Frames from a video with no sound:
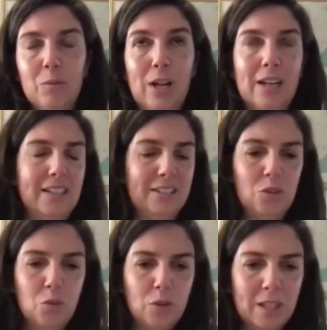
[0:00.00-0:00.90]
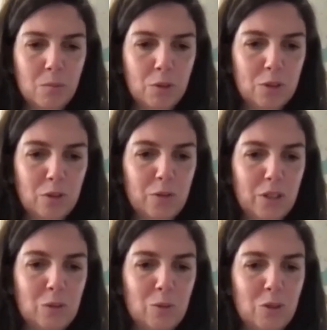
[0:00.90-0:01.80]
well, it's true that most of
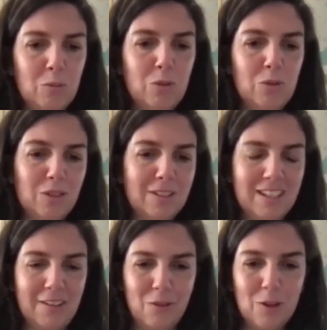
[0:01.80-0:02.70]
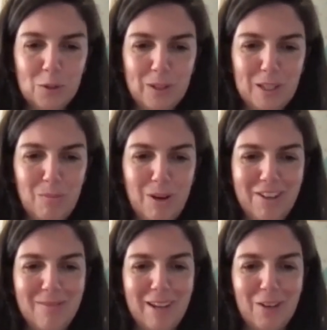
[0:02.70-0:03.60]
us contributors have also
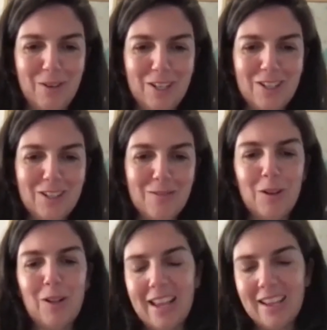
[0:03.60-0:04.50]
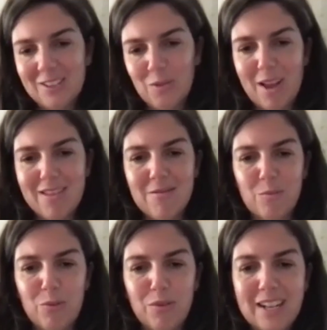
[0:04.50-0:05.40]
experienced migrations, but like it's a rather
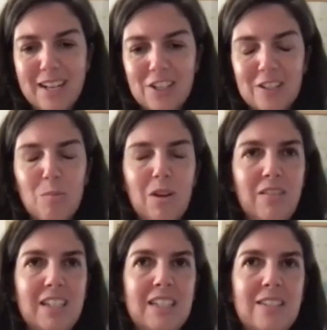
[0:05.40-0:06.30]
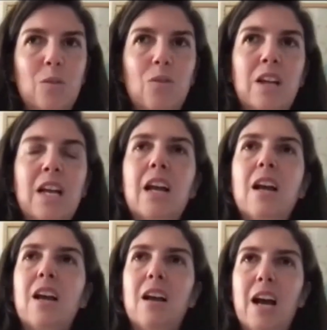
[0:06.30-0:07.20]
privileged experience. So
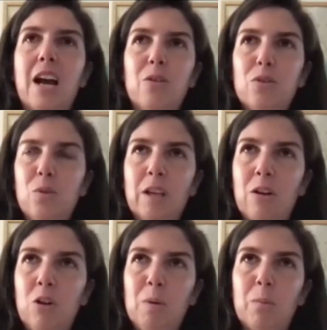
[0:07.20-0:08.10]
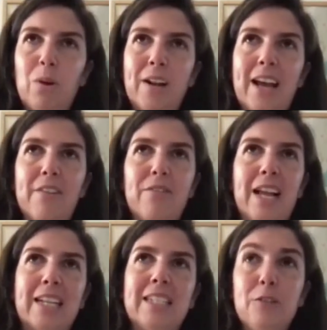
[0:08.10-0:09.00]
how to include people that have
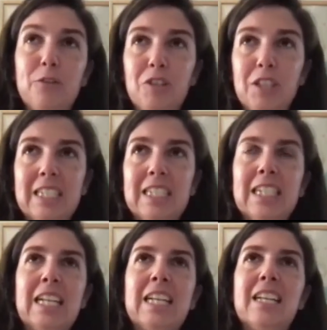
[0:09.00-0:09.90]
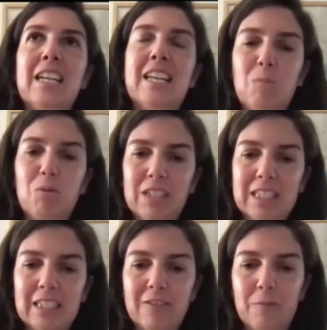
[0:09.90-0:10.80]
like different
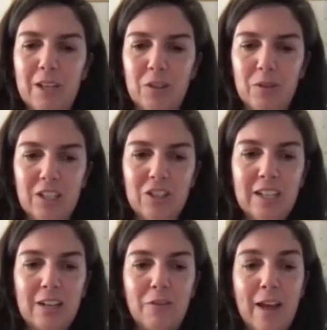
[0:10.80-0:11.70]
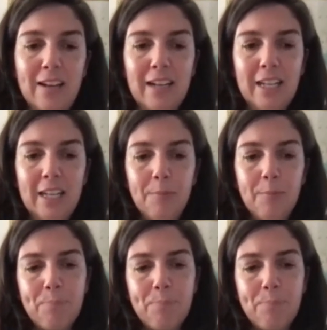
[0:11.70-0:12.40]
experiences of migration. And finally,